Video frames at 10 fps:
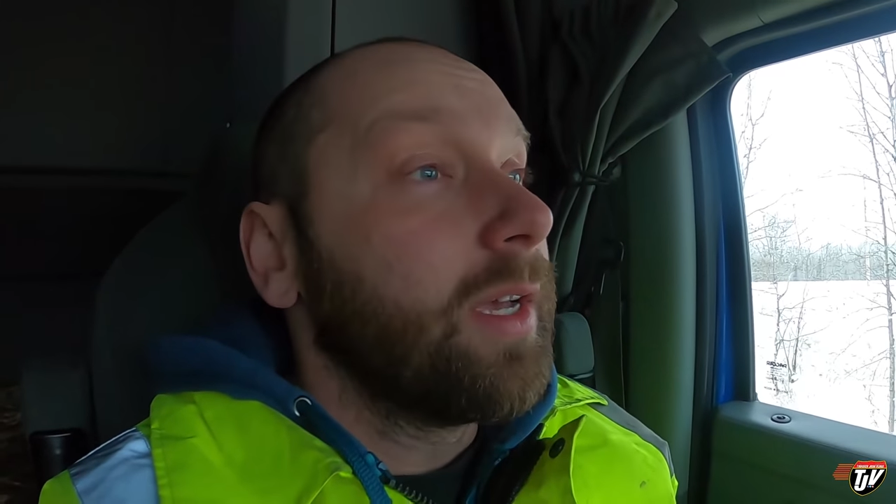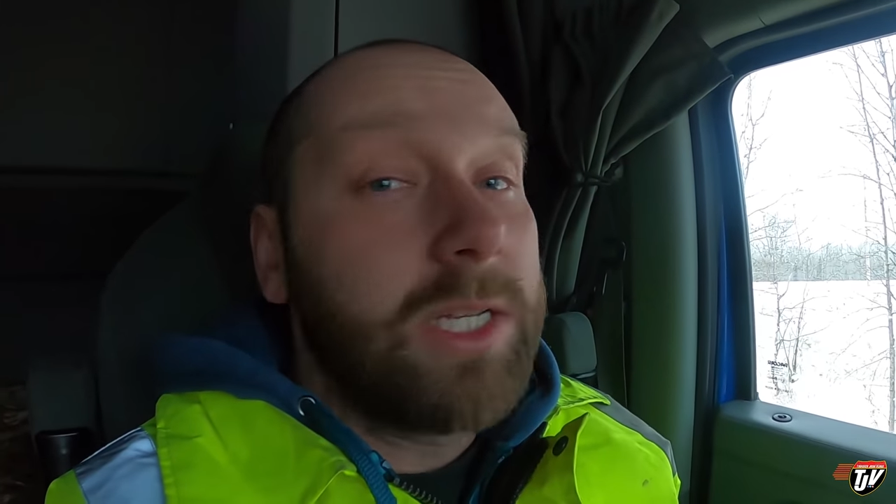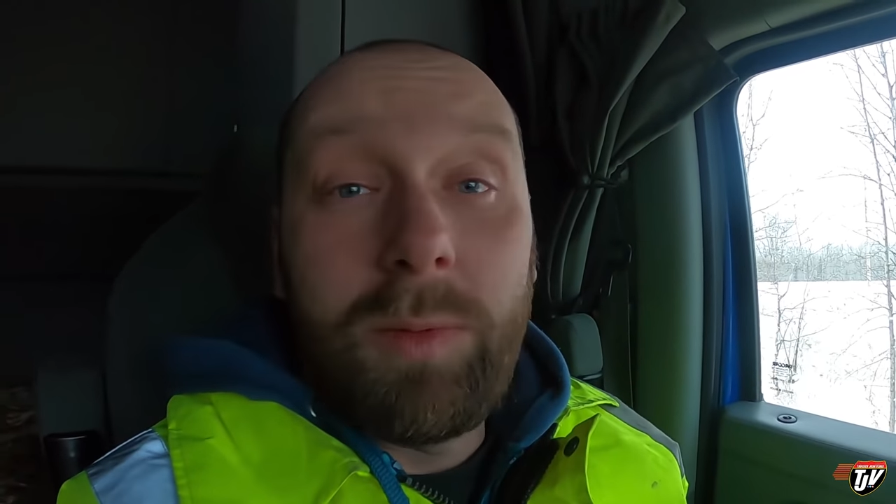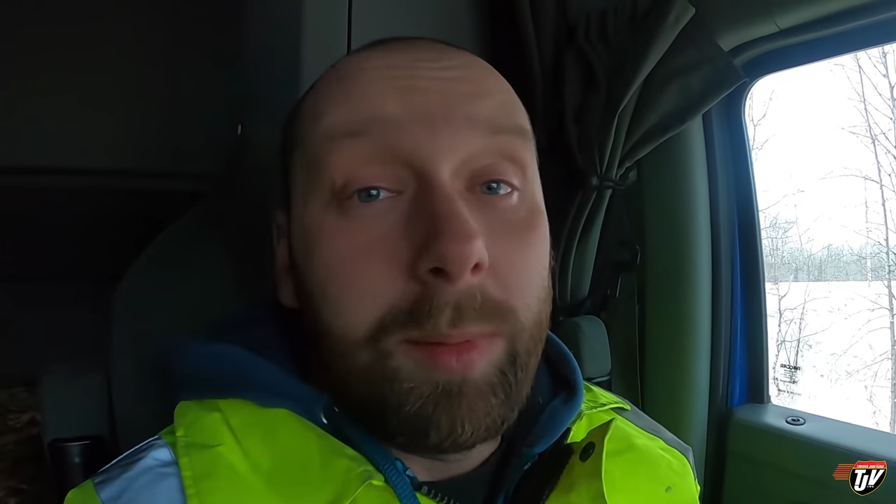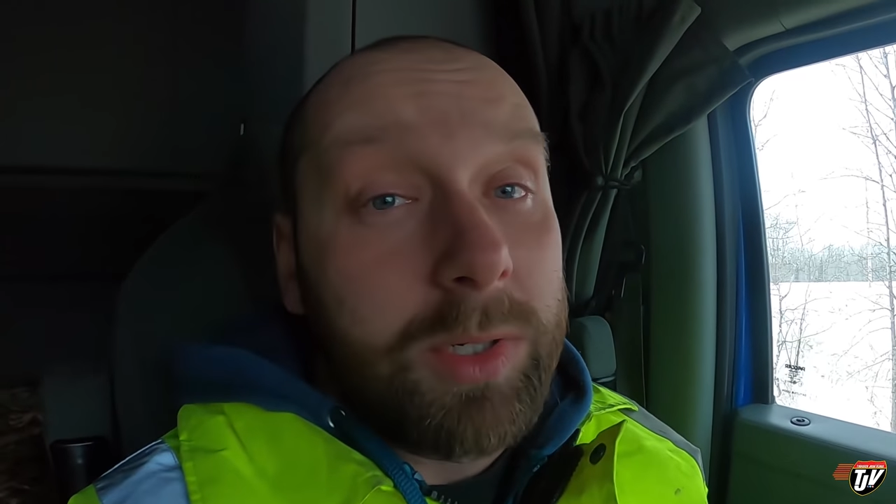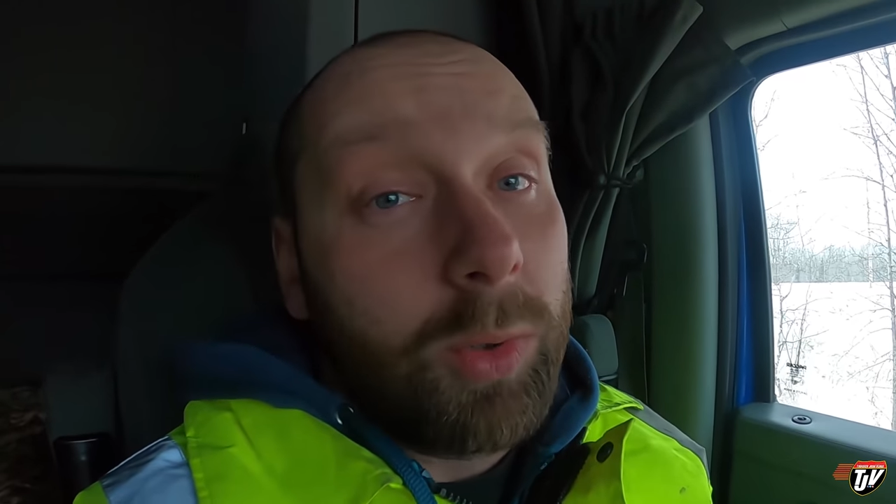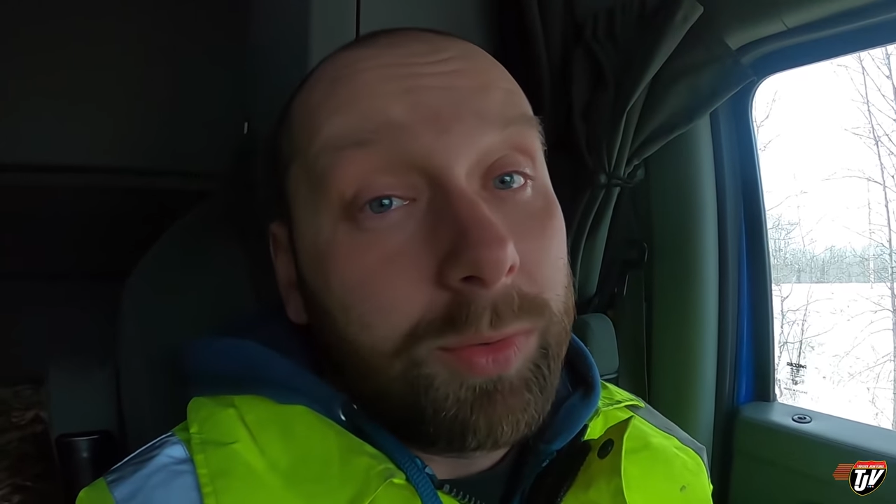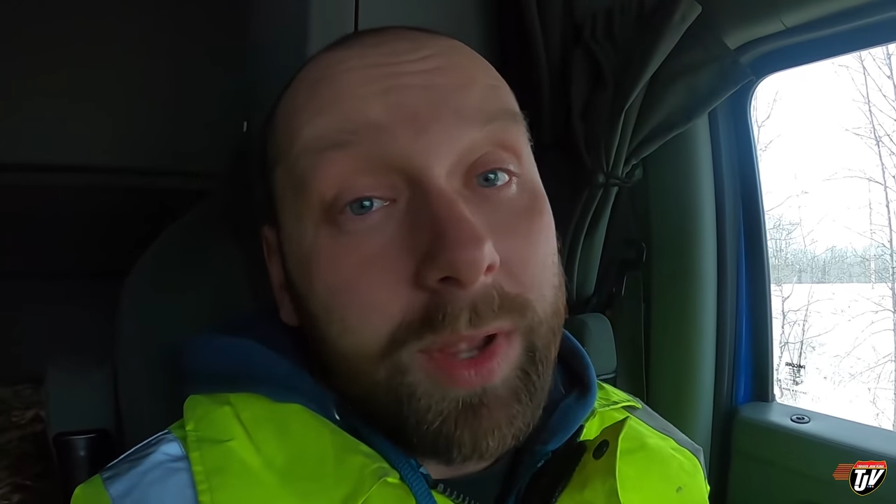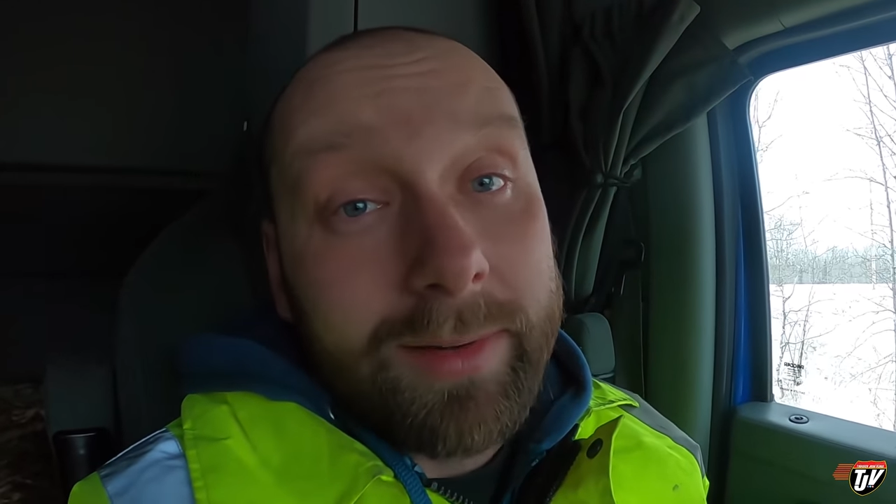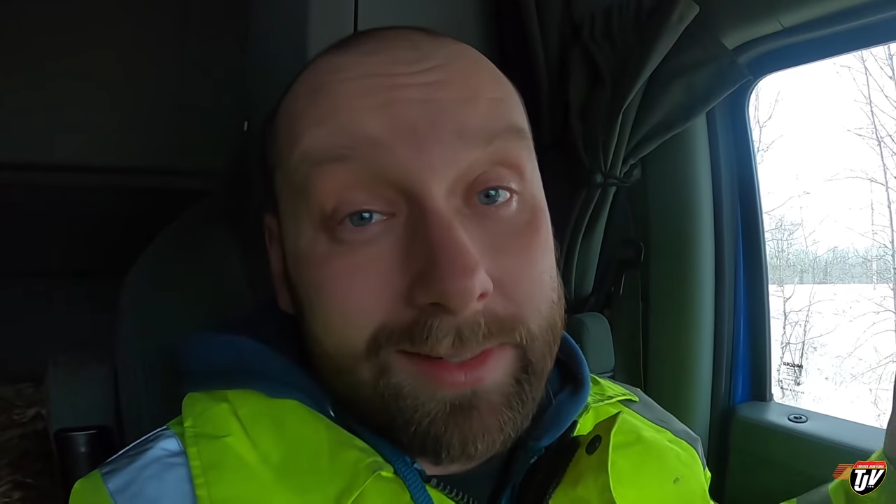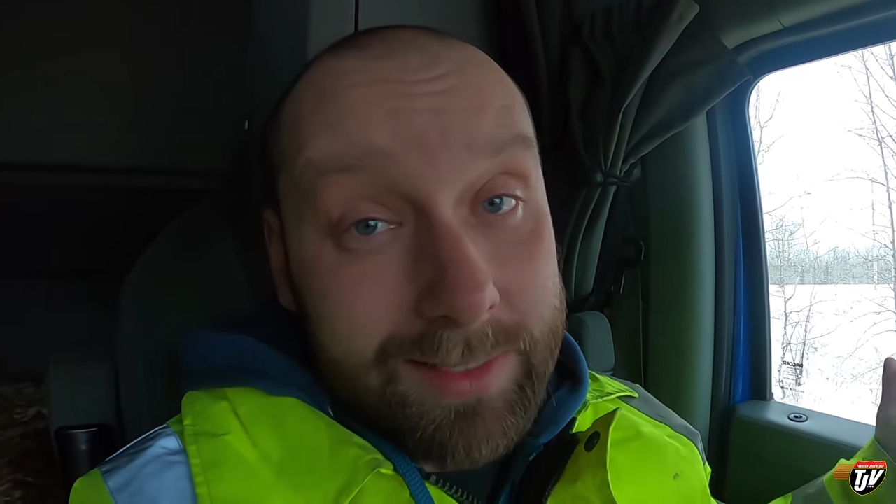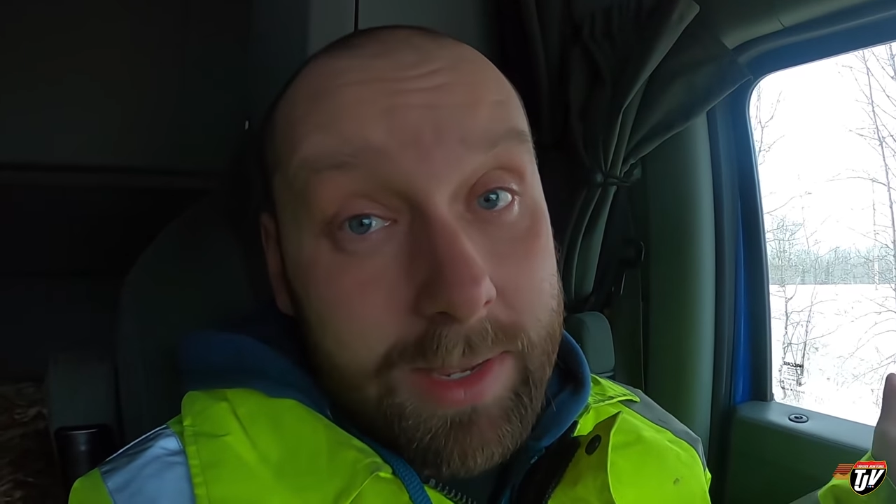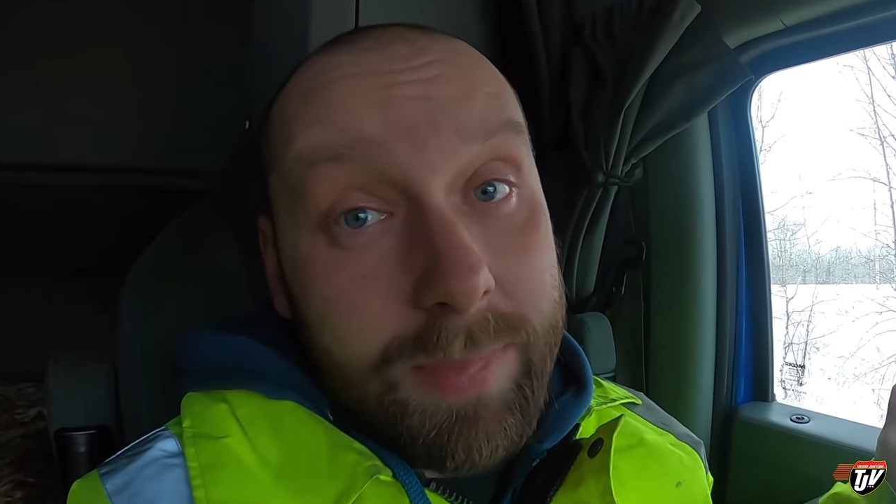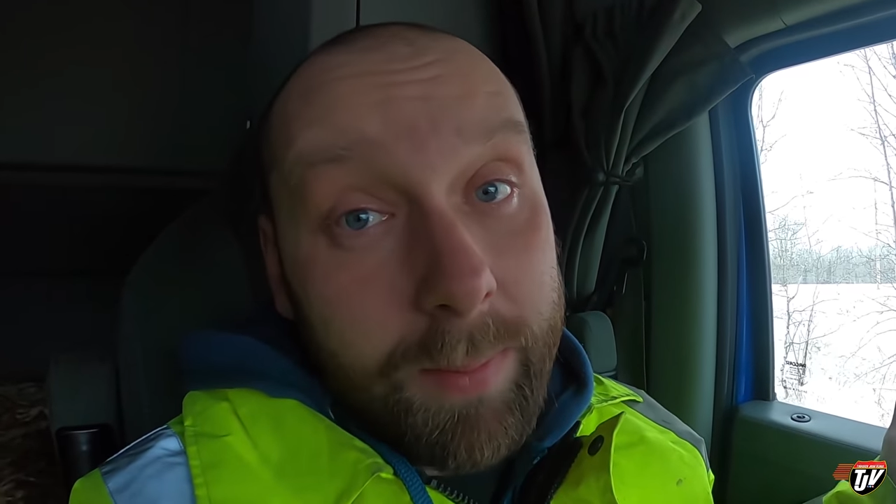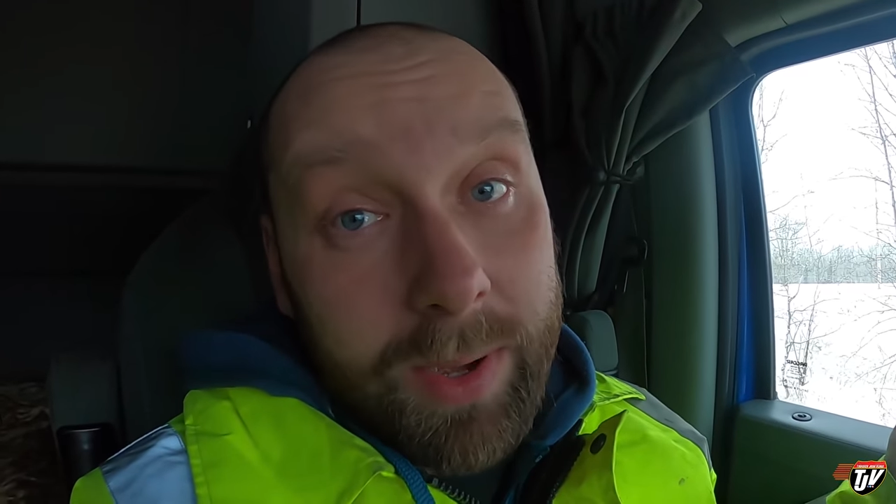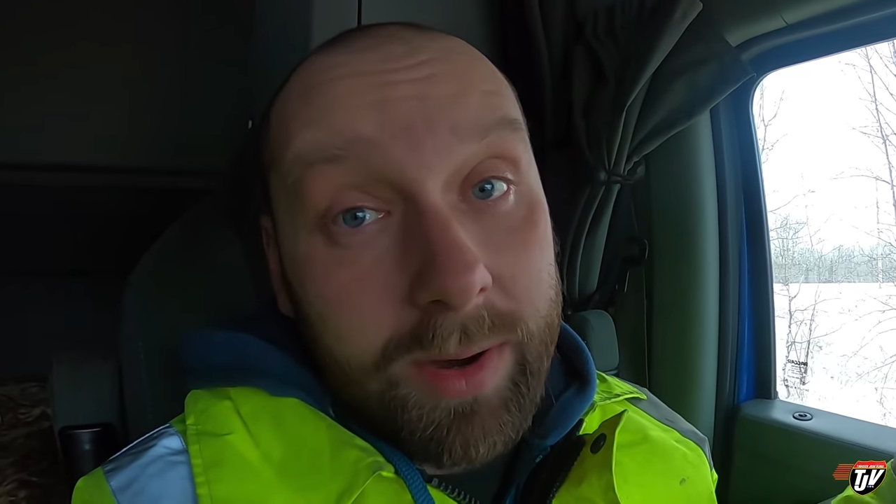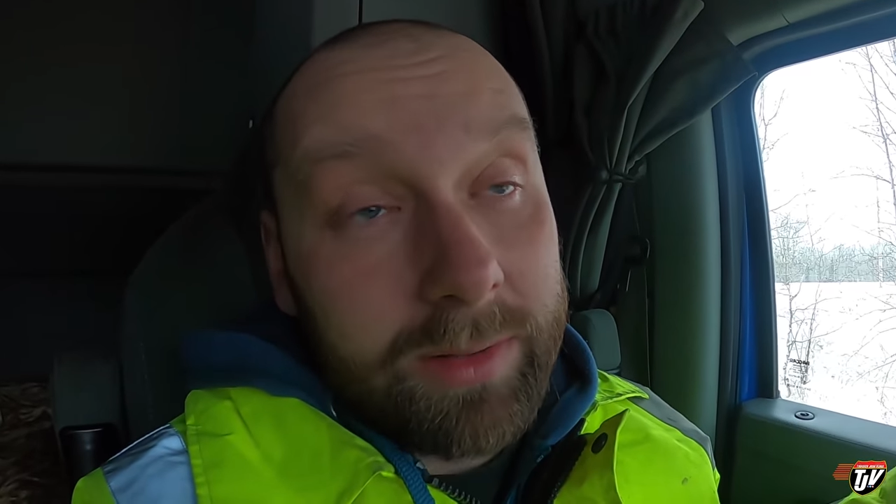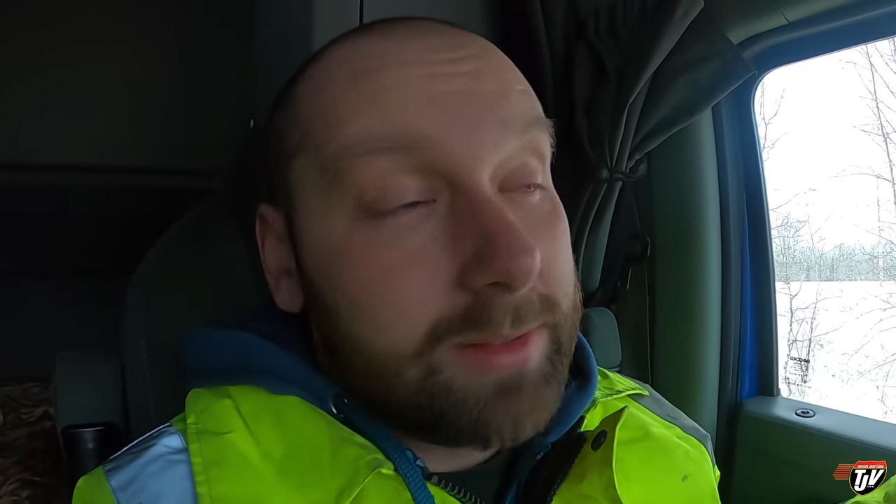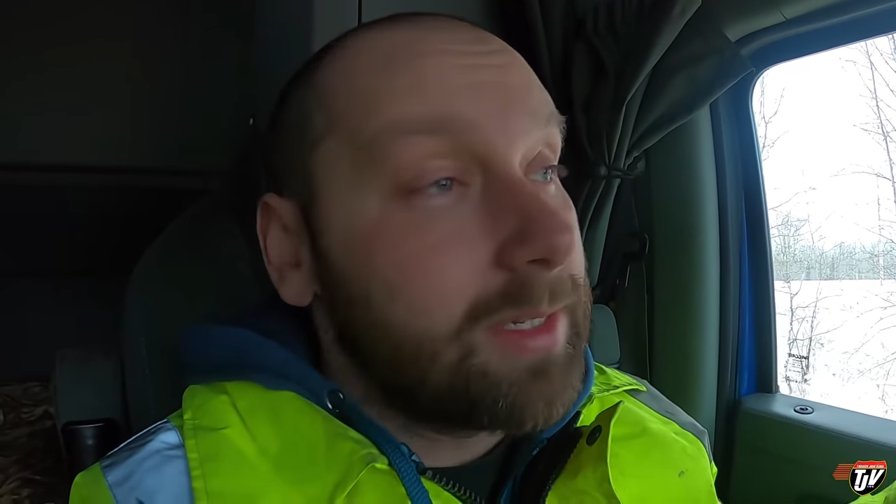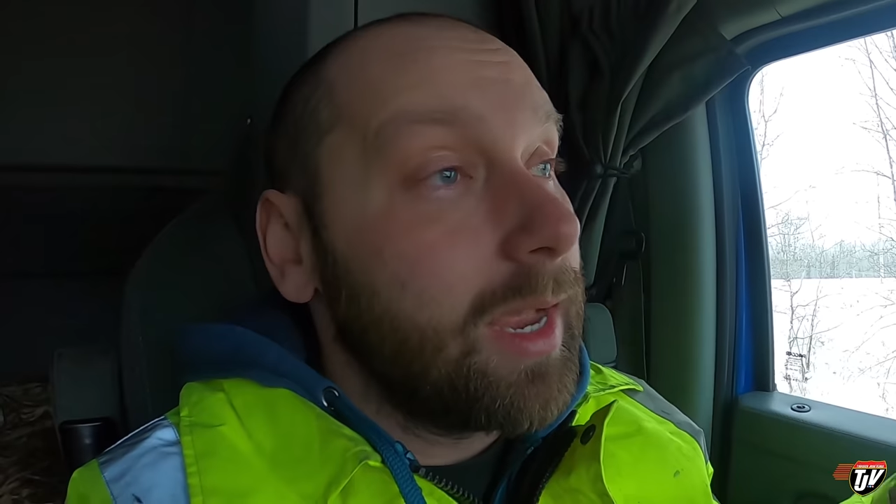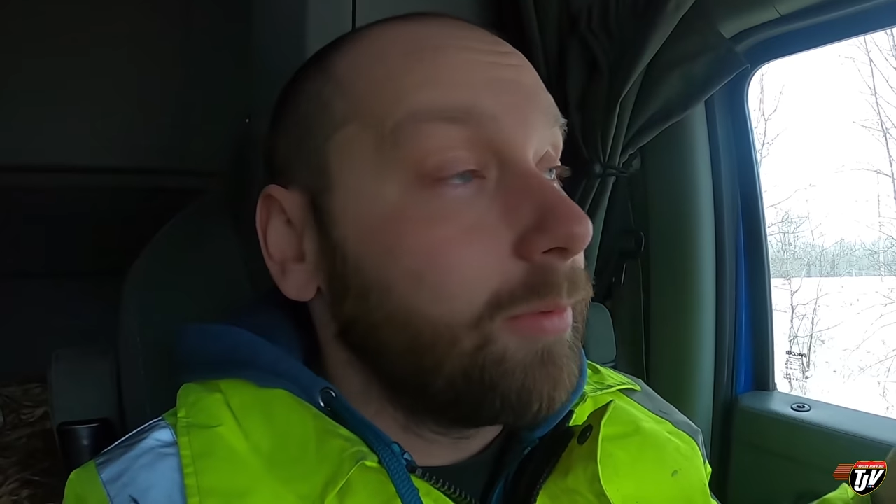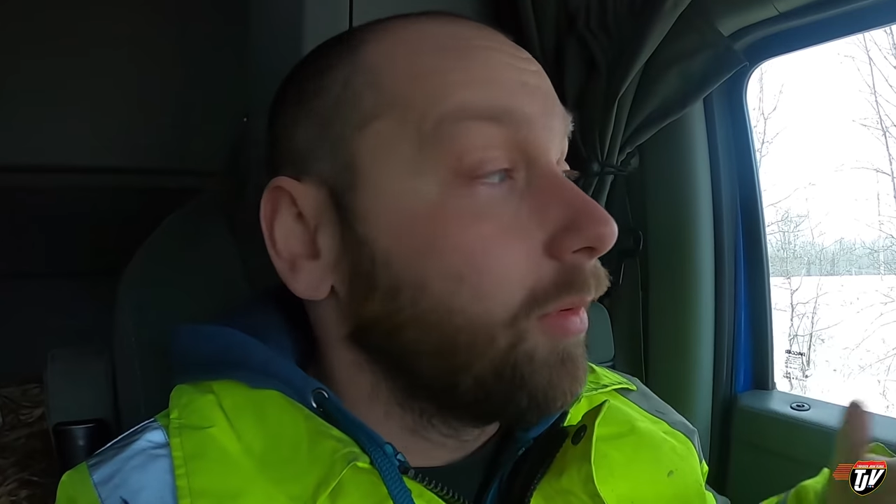Because we were told not to sleep up here at the site.